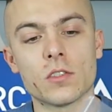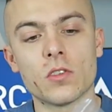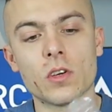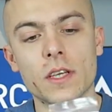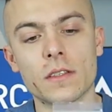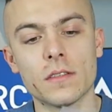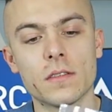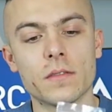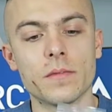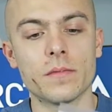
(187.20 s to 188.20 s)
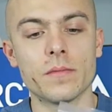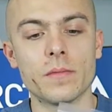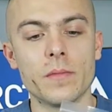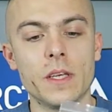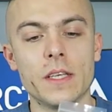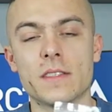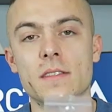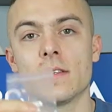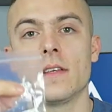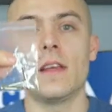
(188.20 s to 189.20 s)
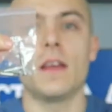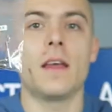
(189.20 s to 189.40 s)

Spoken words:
socket. It's